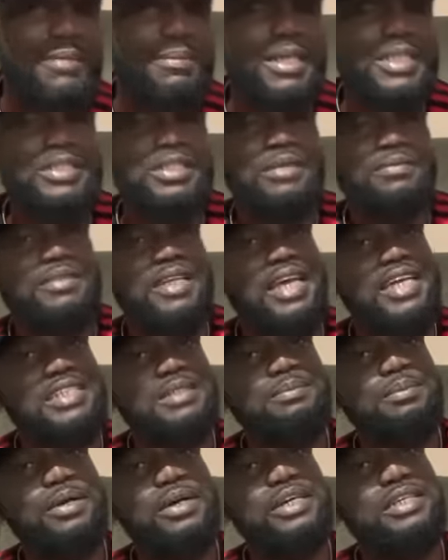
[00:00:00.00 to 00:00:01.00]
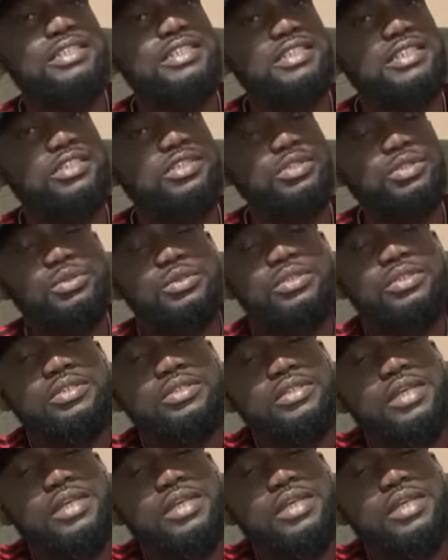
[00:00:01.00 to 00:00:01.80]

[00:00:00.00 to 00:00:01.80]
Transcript: makes some nice point. It's true.